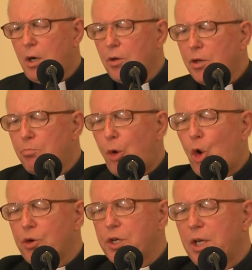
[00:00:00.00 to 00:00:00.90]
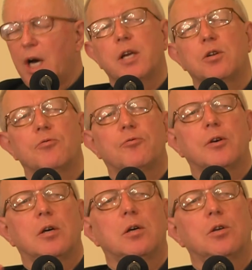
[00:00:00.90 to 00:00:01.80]
on the borderline of
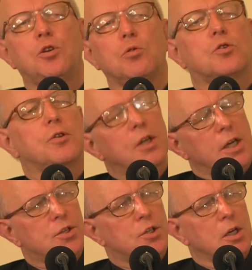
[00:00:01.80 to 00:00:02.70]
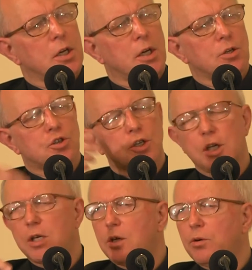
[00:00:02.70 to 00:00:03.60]
euthanasia, and
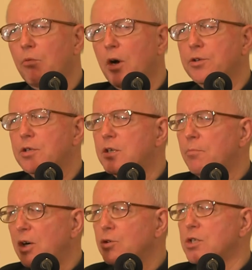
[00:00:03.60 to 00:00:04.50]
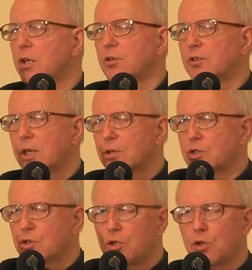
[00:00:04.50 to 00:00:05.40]
she wanted, amongst other
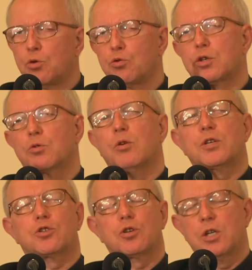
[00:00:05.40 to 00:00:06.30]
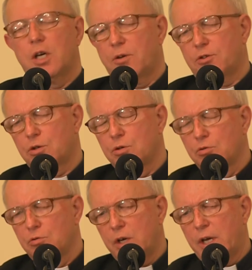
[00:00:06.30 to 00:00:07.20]
things, to use a questionnaire
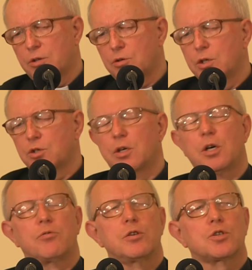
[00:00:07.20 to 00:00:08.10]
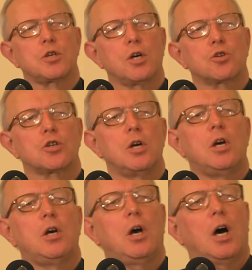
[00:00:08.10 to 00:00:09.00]
to enter into her research.
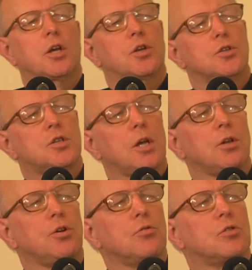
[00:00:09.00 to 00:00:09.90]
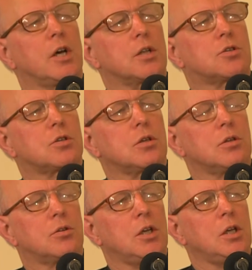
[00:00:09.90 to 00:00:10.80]
I can tell you that
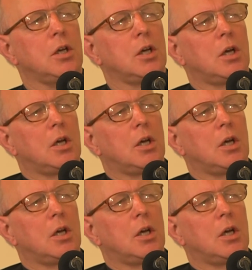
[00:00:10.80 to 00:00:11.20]
the